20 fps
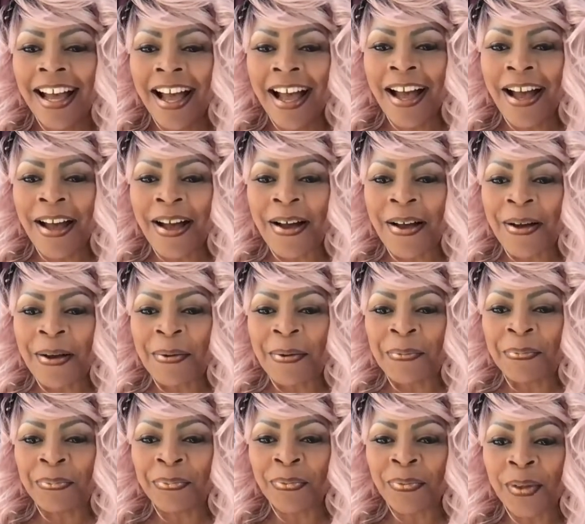
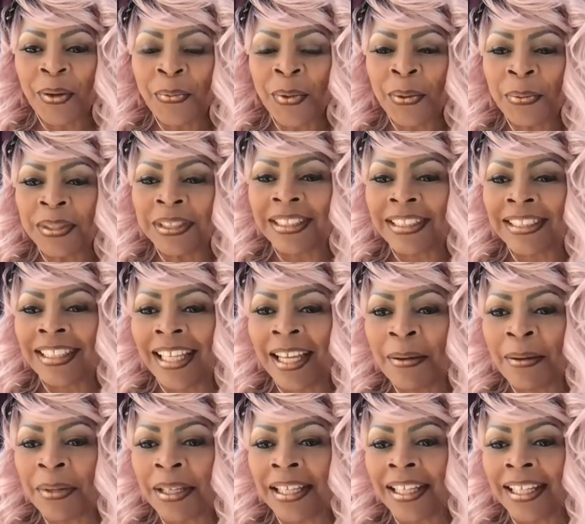We was
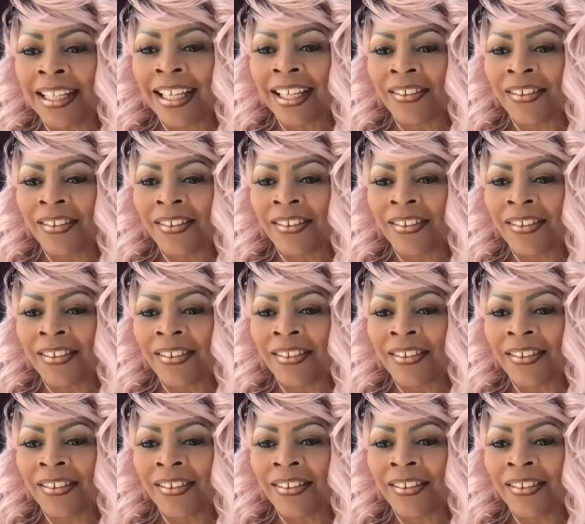jamming,